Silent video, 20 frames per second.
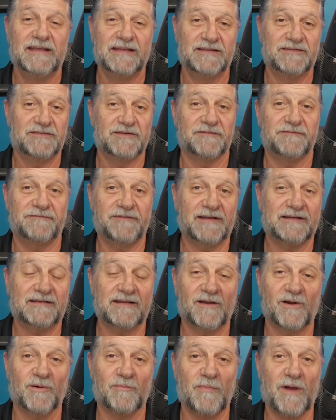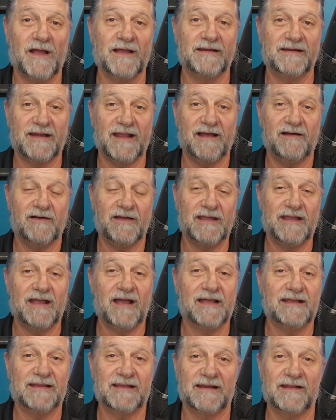is affecting our mind and how
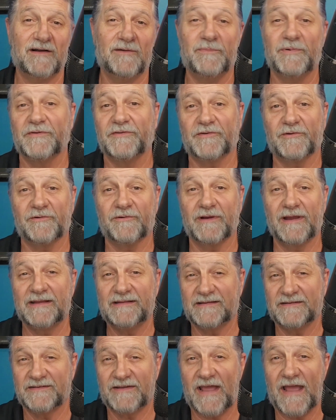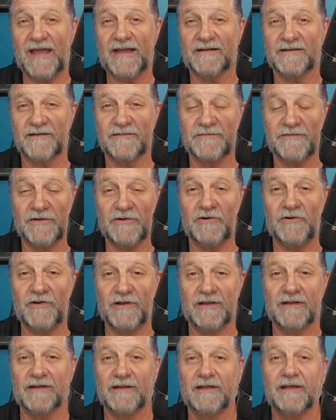AI can help us create this active
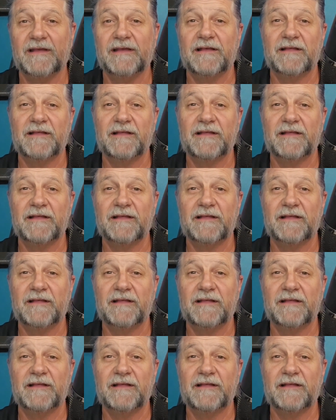learning